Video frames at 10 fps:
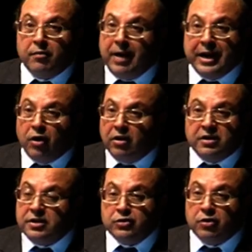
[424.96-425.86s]
my
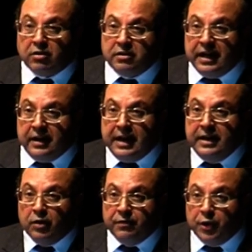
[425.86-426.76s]
knowledge is not there in
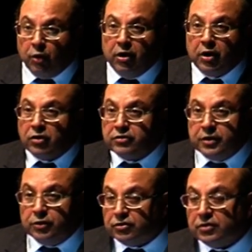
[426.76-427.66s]
any of the older
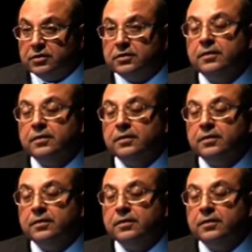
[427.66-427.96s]
constitutions,